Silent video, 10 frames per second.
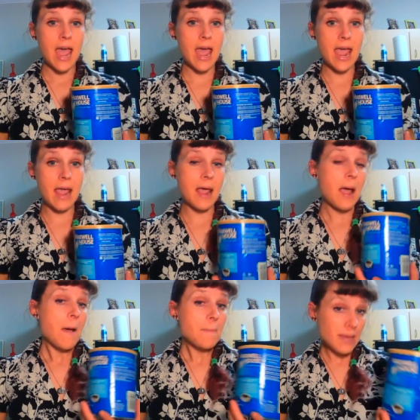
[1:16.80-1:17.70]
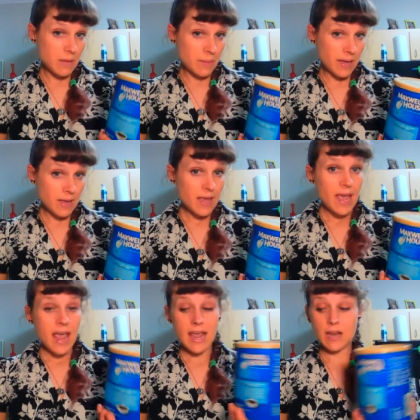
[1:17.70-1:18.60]
a piggy bank
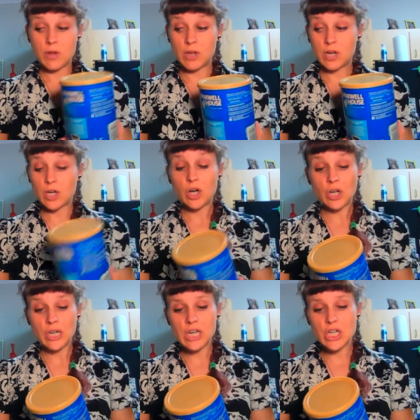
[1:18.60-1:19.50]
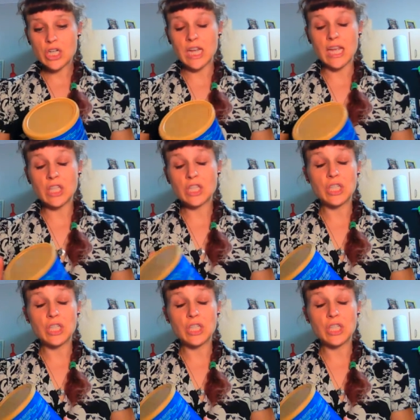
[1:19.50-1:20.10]
and you can encourage kids